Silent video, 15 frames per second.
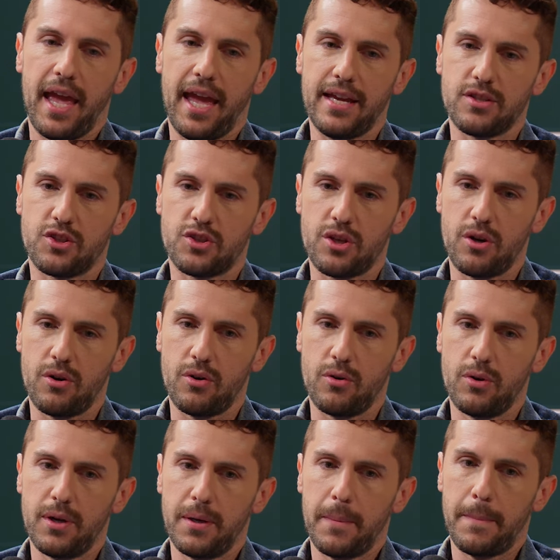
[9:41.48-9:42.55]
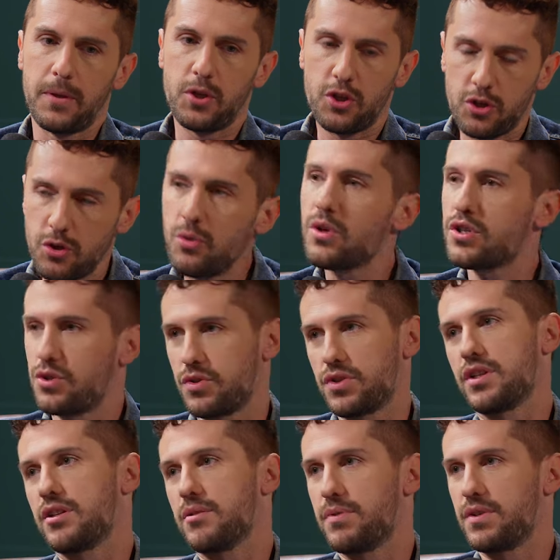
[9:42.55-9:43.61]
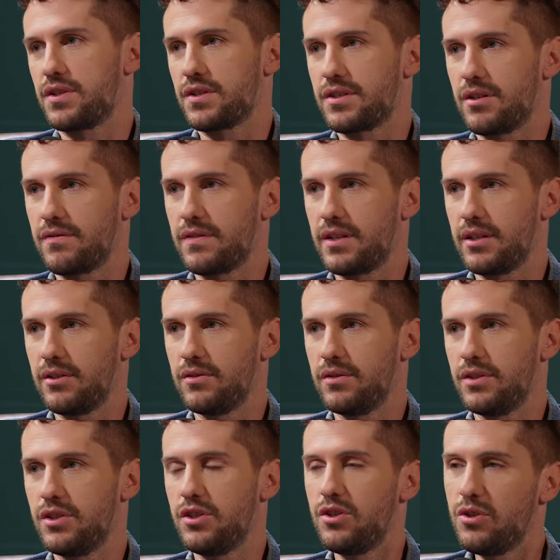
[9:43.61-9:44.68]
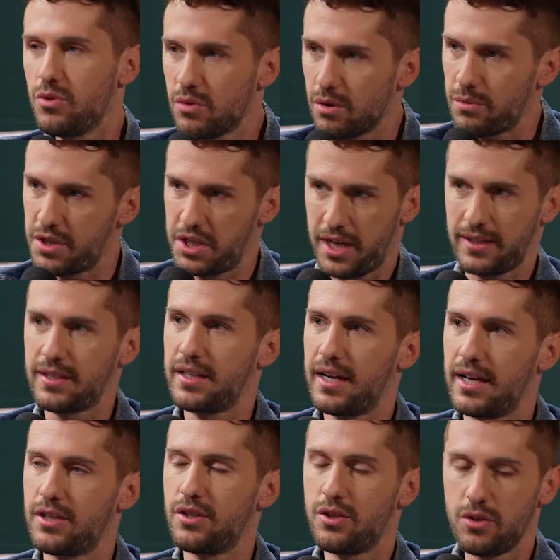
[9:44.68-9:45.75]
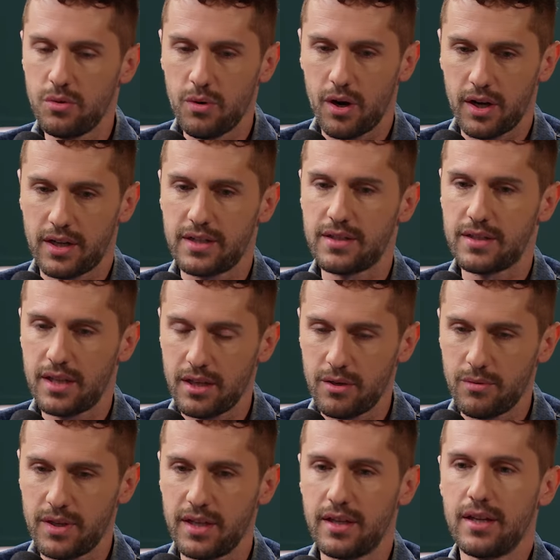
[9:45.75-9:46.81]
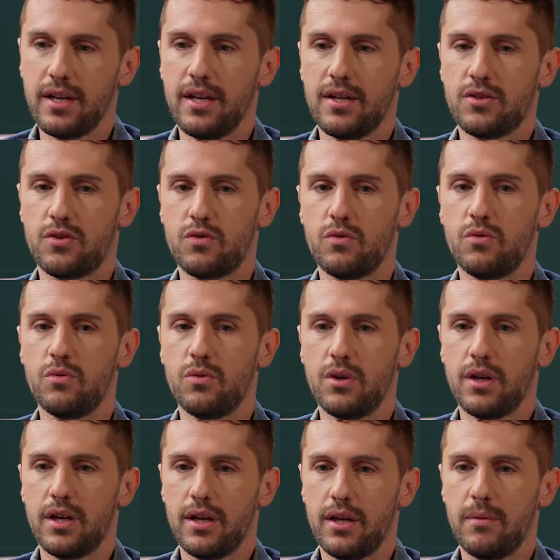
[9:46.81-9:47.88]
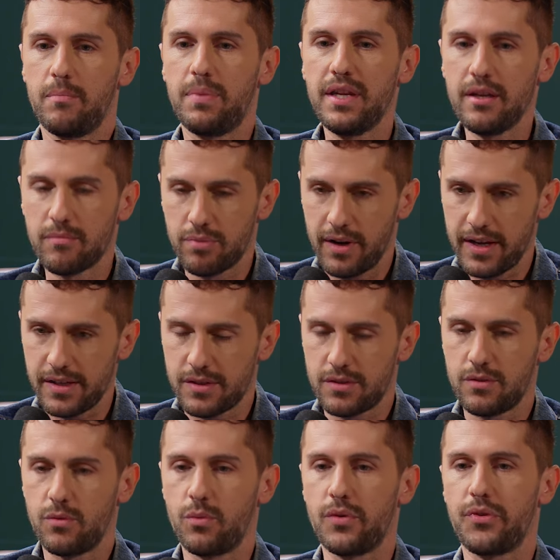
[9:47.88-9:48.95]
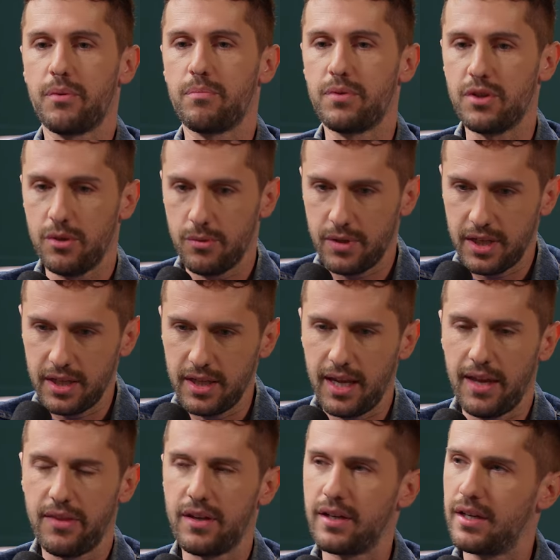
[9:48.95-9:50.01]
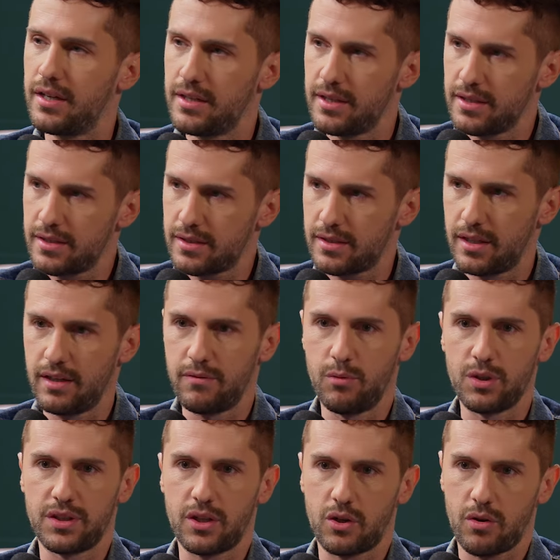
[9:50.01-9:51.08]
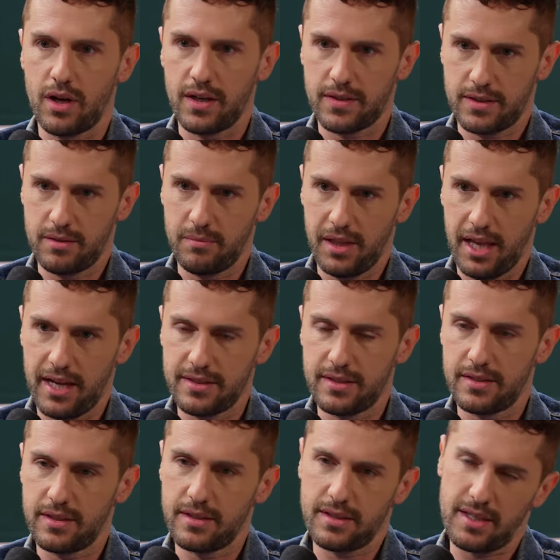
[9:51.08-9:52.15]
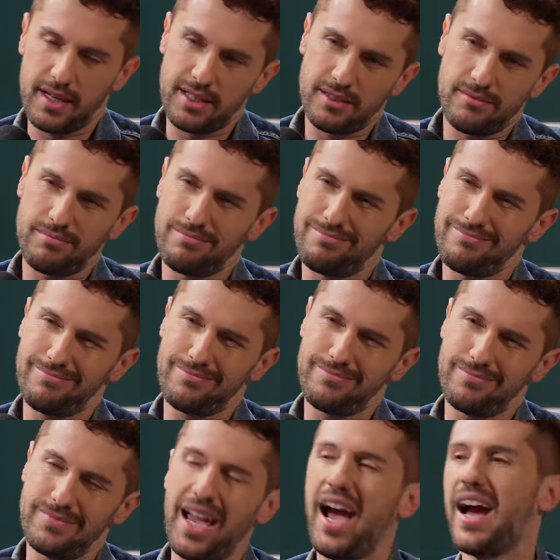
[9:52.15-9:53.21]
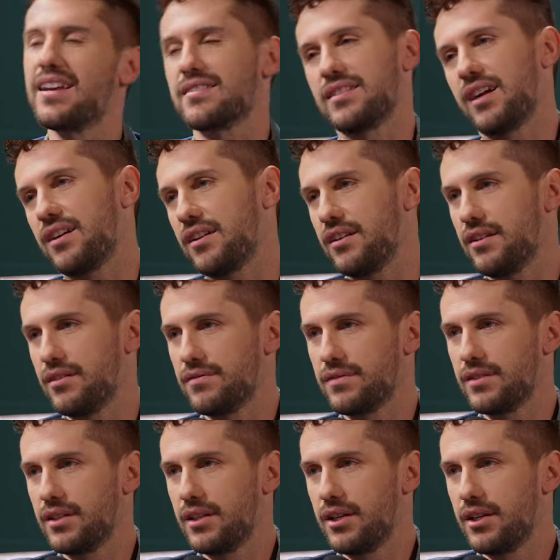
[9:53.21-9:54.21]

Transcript: And so you are choosing to put yourself in hell. You are rejecting God. You are continuing to be embraced with the beauty and the goodness of what the cross symbolizes and says, ah, it's not good enough, mm.